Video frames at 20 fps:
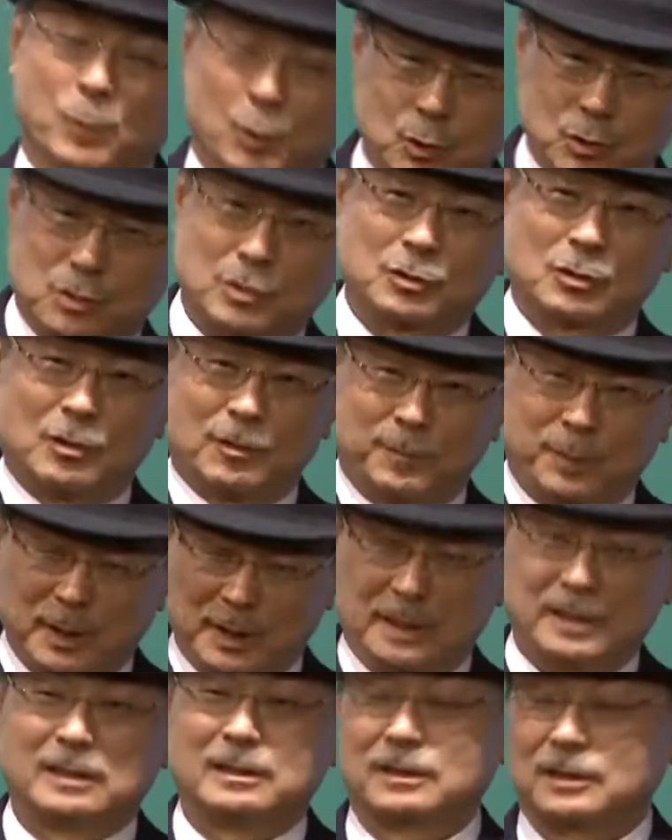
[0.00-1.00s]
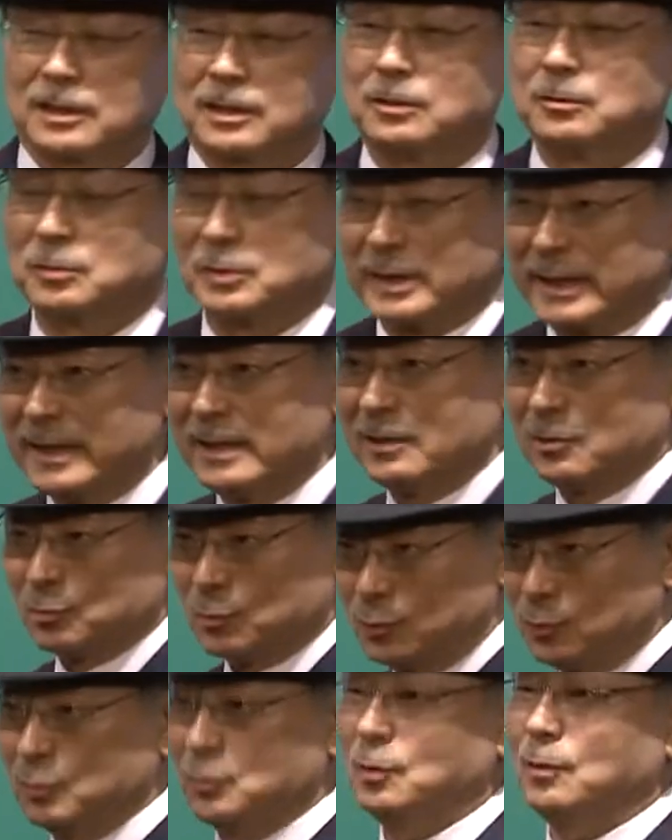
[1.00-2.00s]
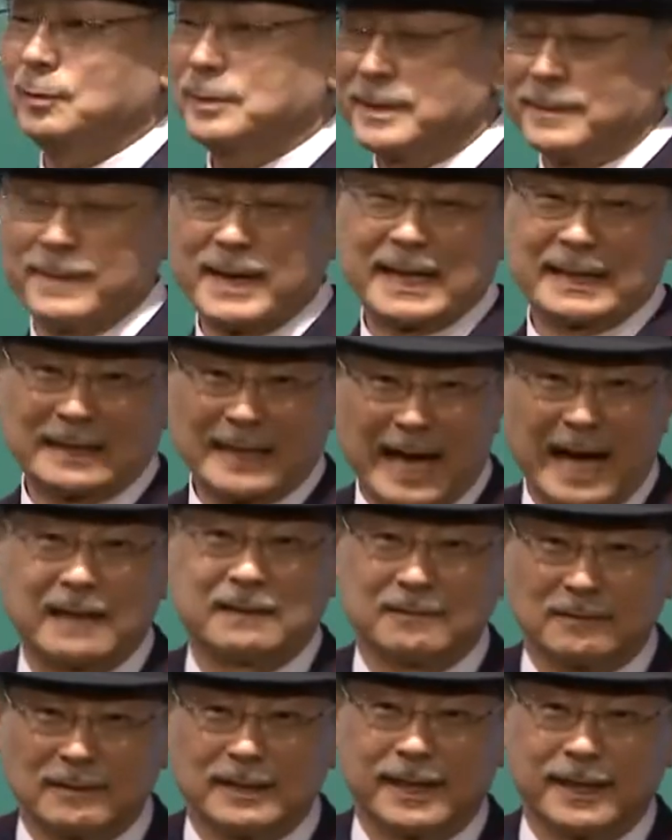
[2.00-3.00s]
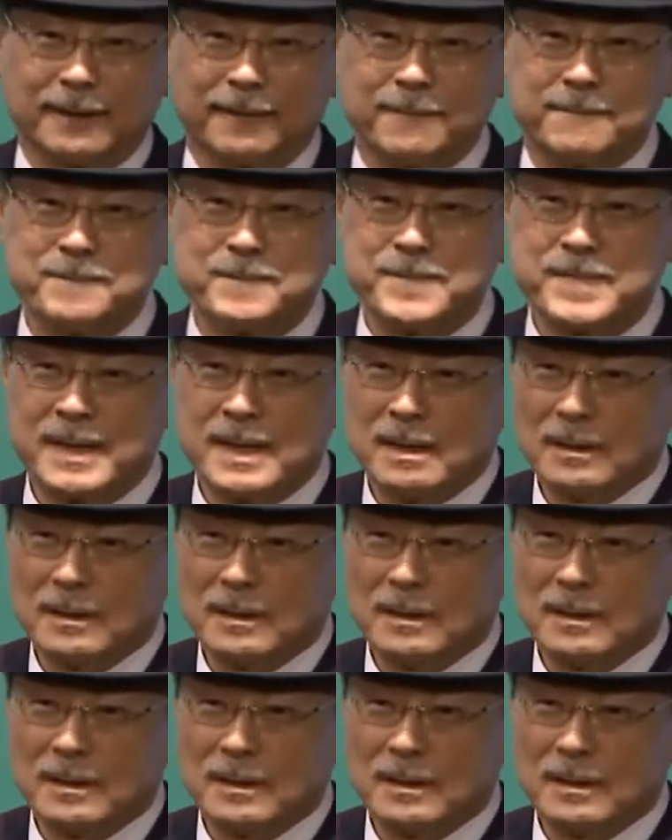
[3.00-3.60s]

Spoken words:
Many of the products you buy just go straight into the trash.